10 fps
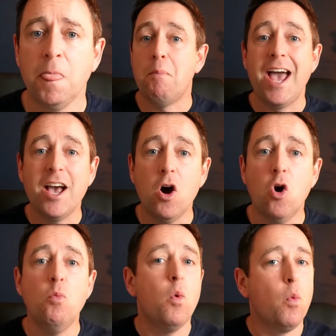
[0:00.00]
Buying a
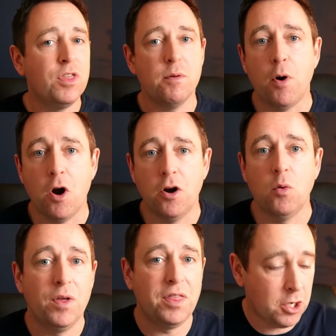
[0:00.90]
home with a
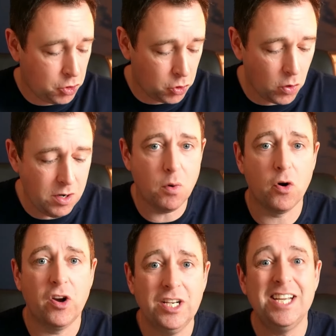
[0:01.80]
partner with a joint
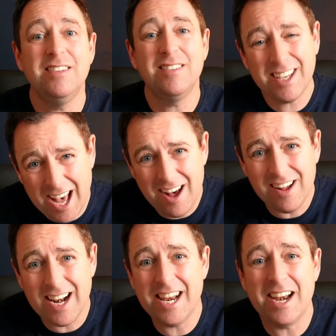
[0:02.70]
mortgage is
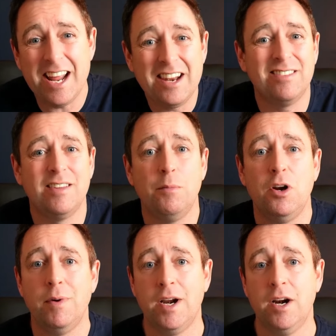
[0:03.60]
calculated in a
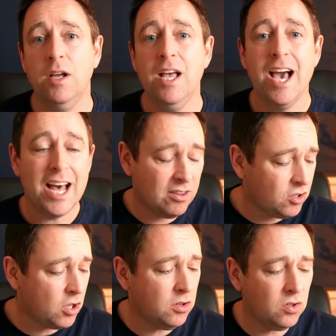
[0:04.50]
similar manner, and it's
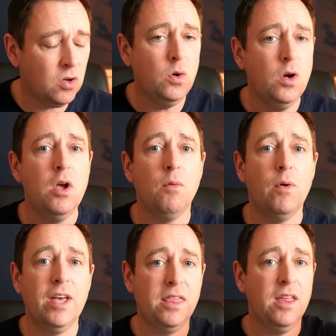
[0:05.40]
done so
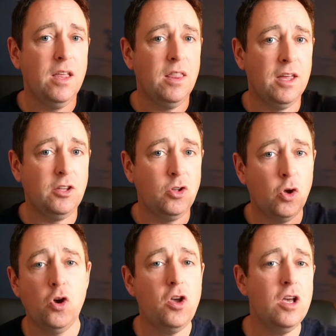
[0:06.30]
with the
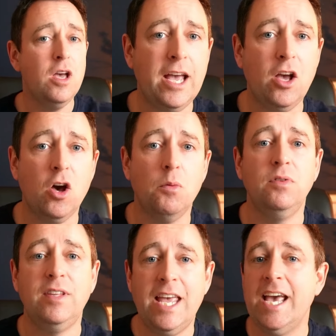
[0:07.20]
two
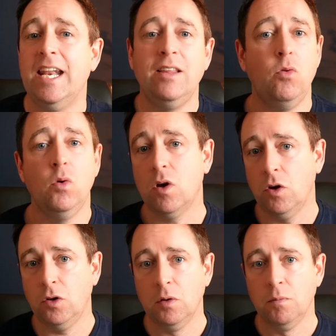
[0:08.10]
incomes taken into
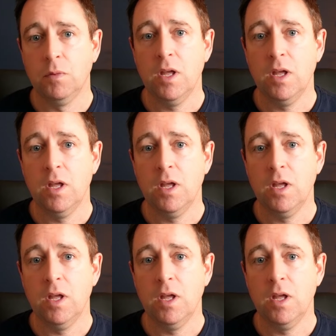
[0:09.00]
account.